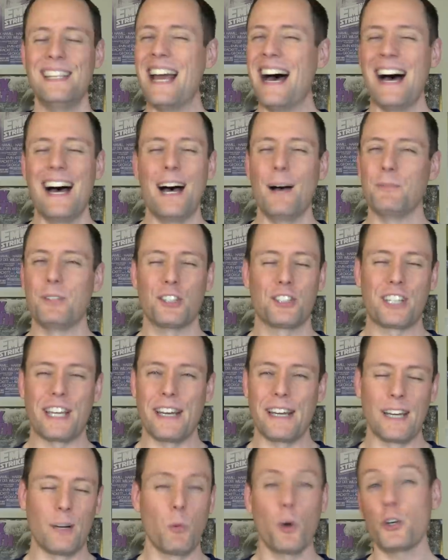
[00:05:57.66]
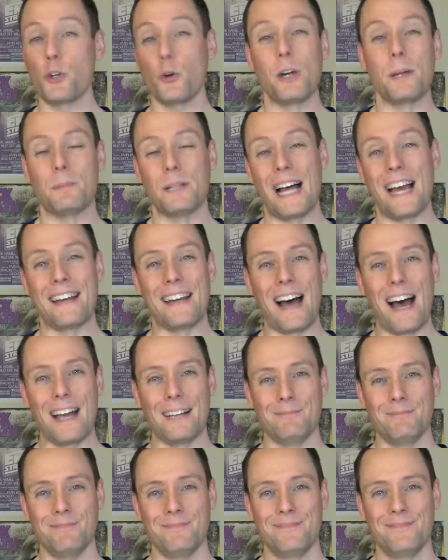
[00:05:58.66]
Nah, I'm just kidding. We're doing Plan
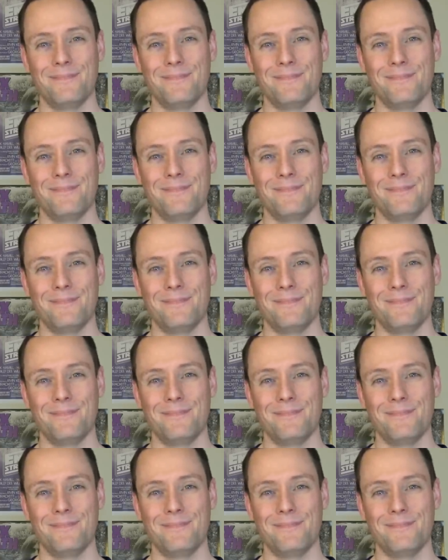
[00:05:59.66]
9.